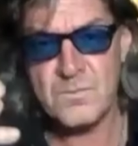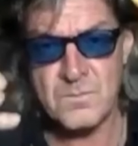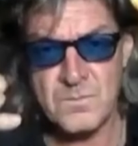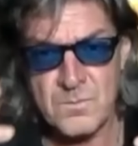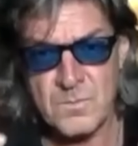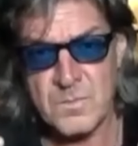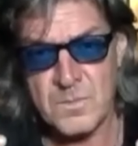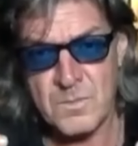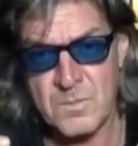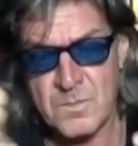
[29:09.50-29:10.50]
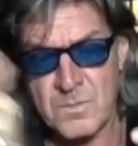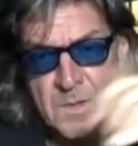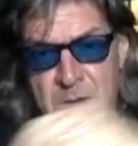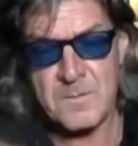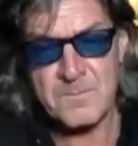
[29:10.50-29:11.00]
with you uh,
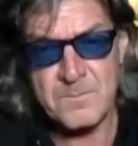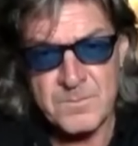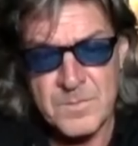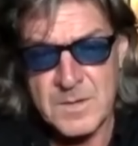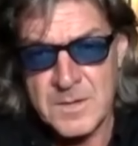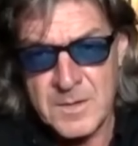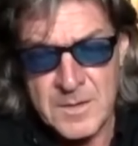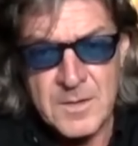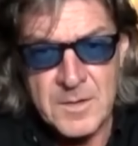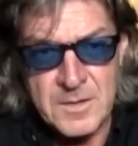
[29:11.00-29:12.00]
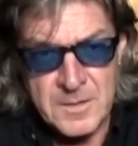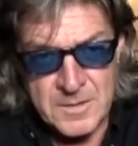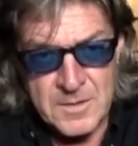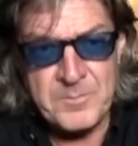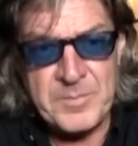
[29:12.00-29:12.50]
in due course, my friend.
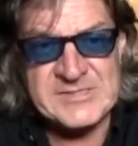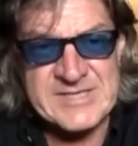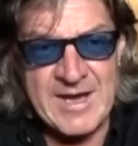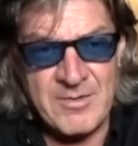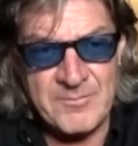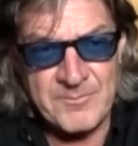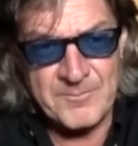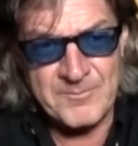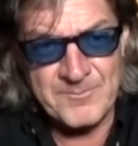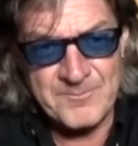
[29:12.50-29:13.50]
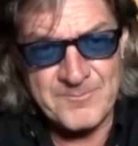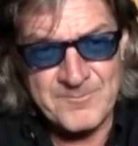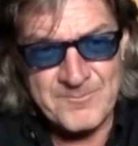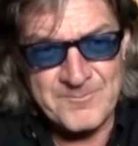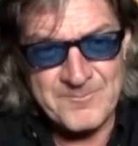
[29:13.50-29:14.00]
Peace out.
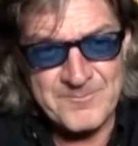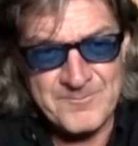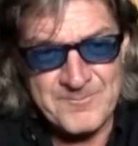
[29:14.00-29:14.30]
Top man.